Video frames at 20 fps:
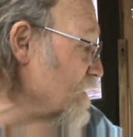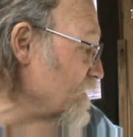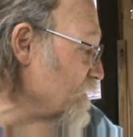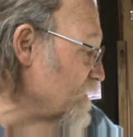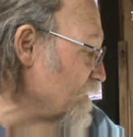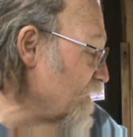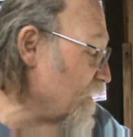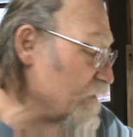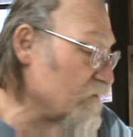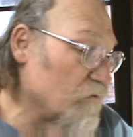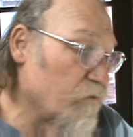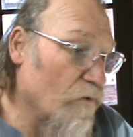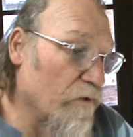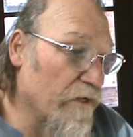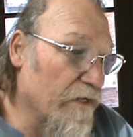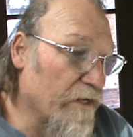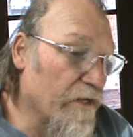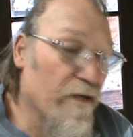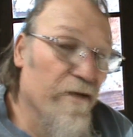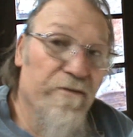that's what I
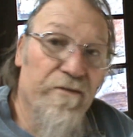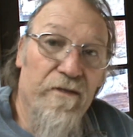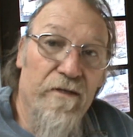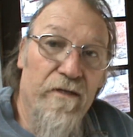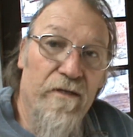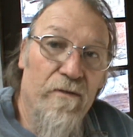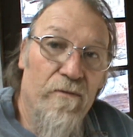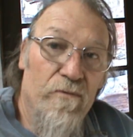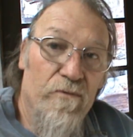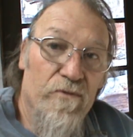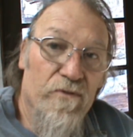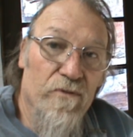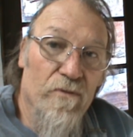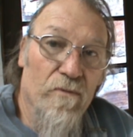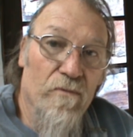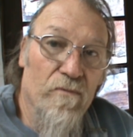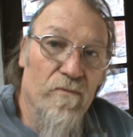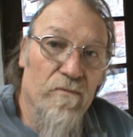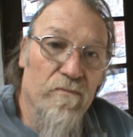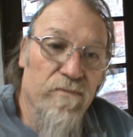got to do.
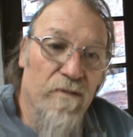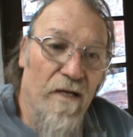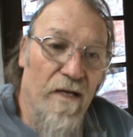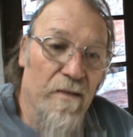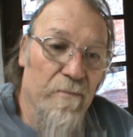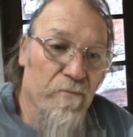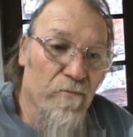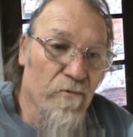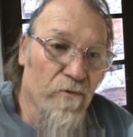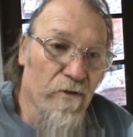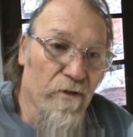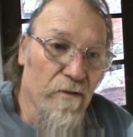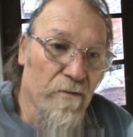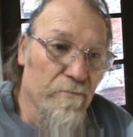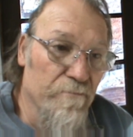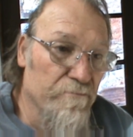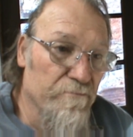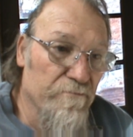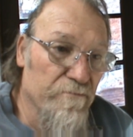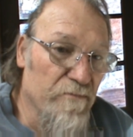So I'm gonna,
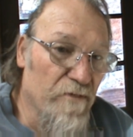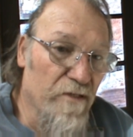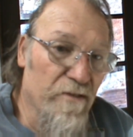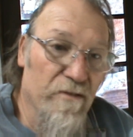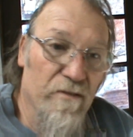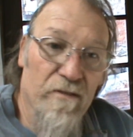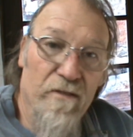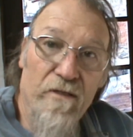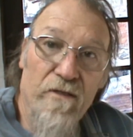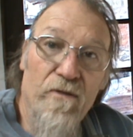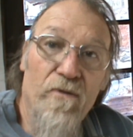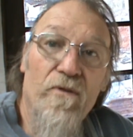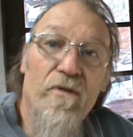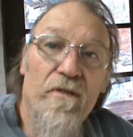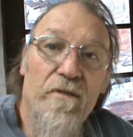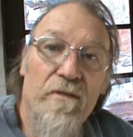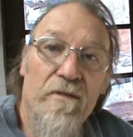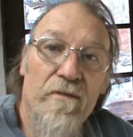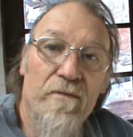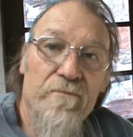nothing to do
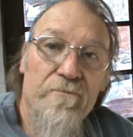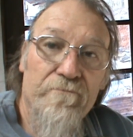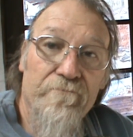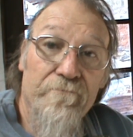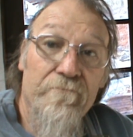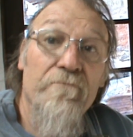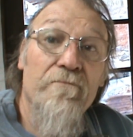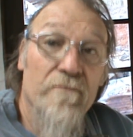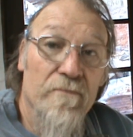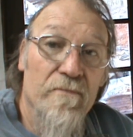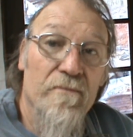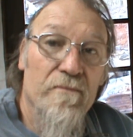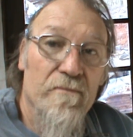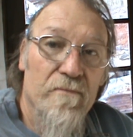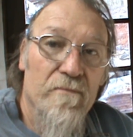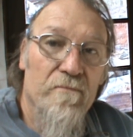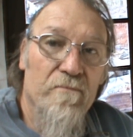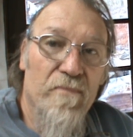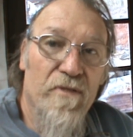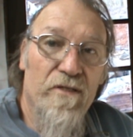it
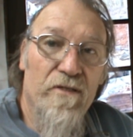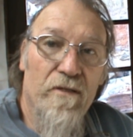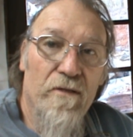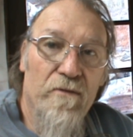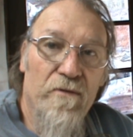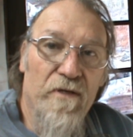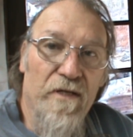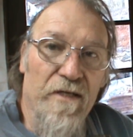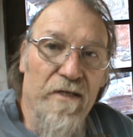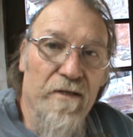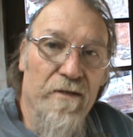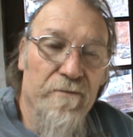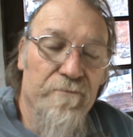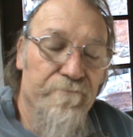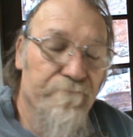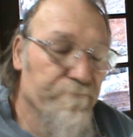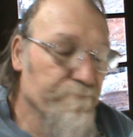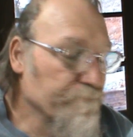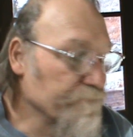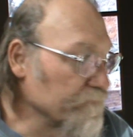but do it.
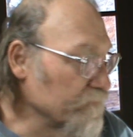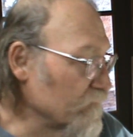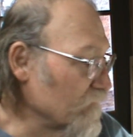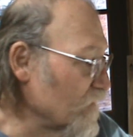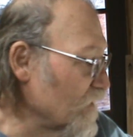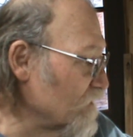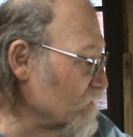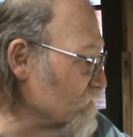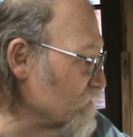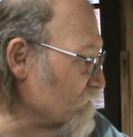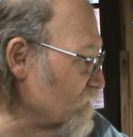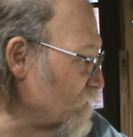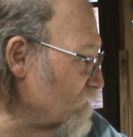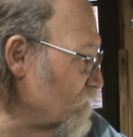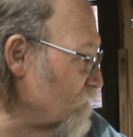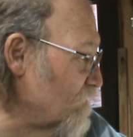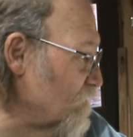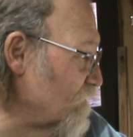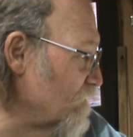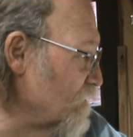
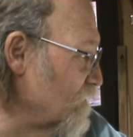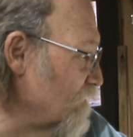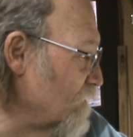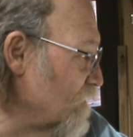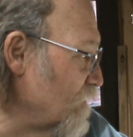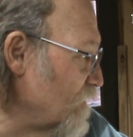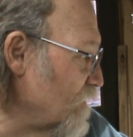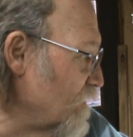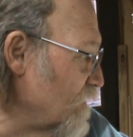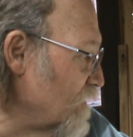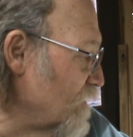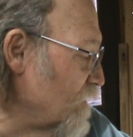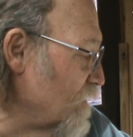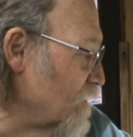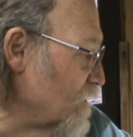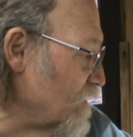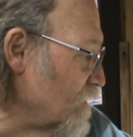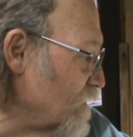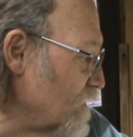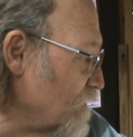So
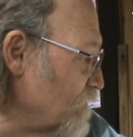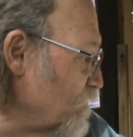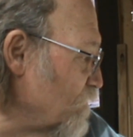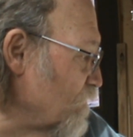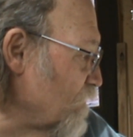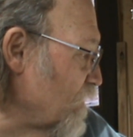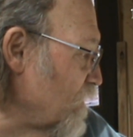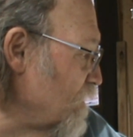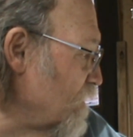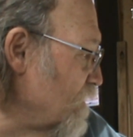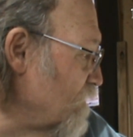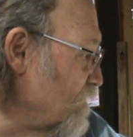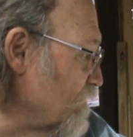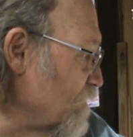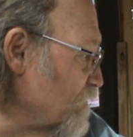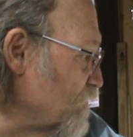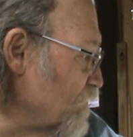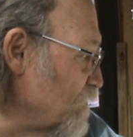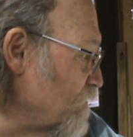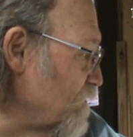I'm gonna get
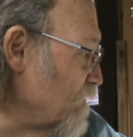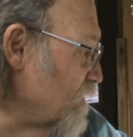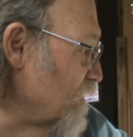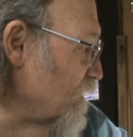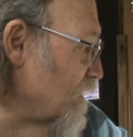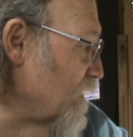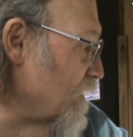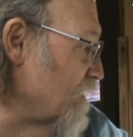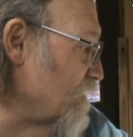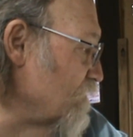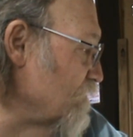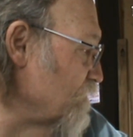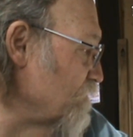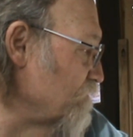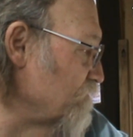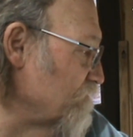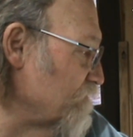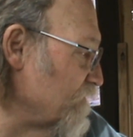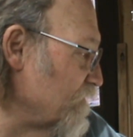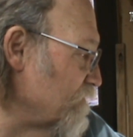on.
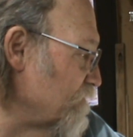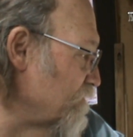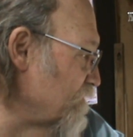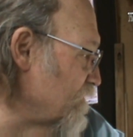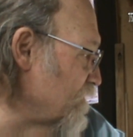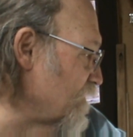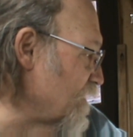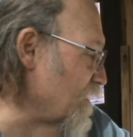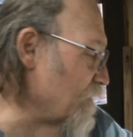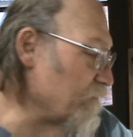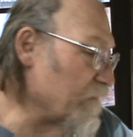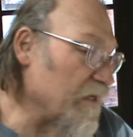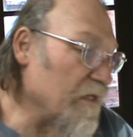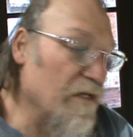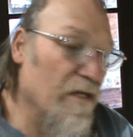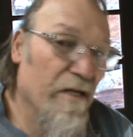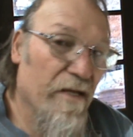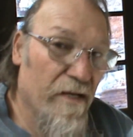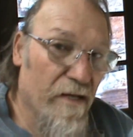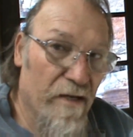I may
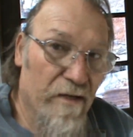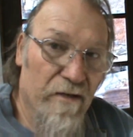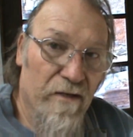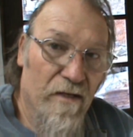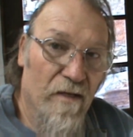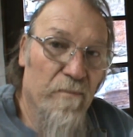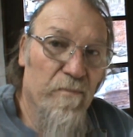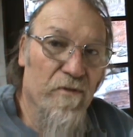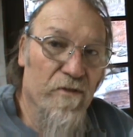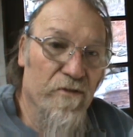lay out a couple of